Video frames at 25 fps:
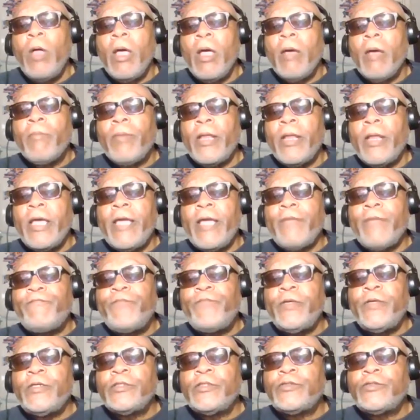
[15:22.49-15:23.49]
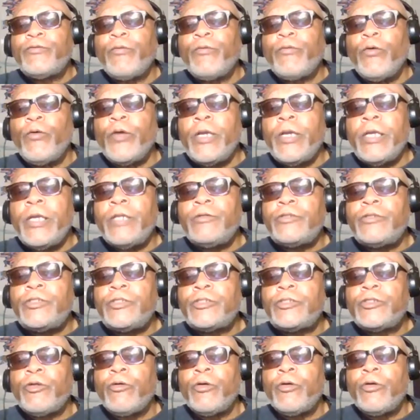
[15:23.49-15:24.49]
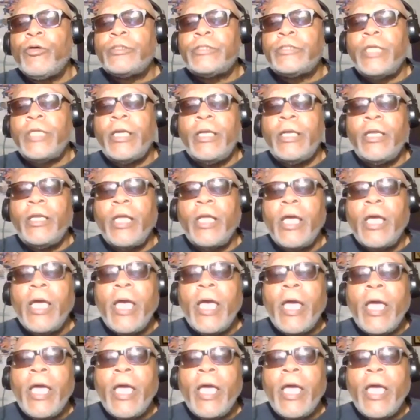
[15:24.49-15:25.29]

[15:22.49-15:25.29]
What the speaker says: energy storage, and explore